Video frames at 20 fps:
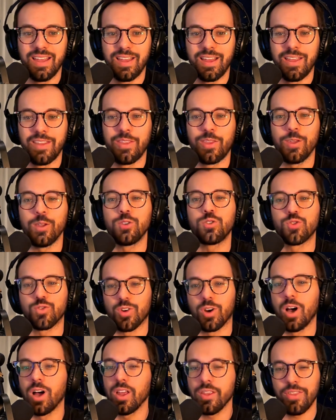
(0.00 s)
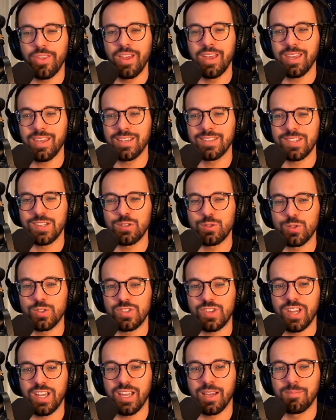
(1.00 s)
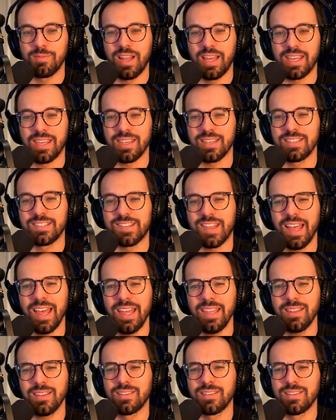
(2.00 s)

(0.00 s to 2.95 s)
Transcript: The draw thing is interesting. I'm like, is that